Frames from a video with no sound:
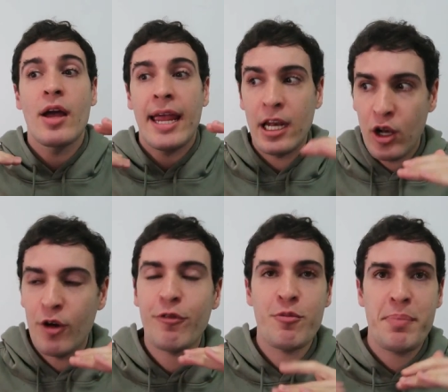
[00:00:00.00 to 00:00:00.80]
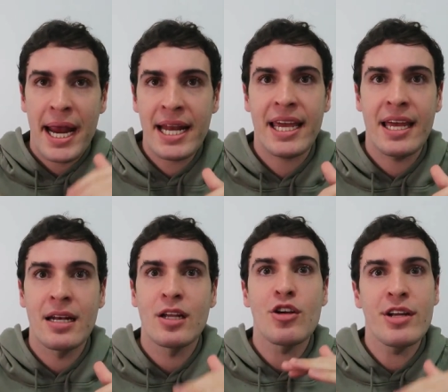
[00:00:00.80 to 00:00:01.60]
he learnt from
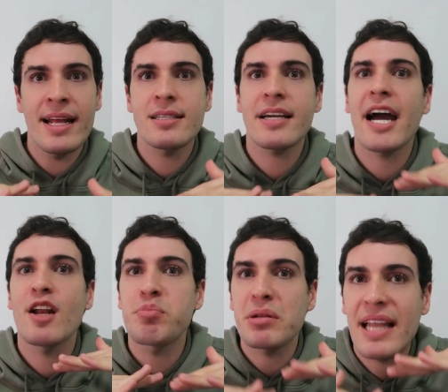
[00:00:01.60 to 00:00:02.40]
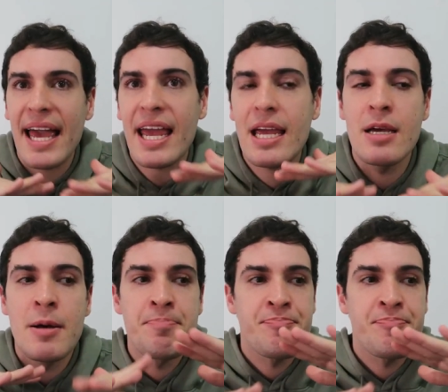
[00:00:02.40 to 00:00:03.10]
Peterkin, you need to kind of play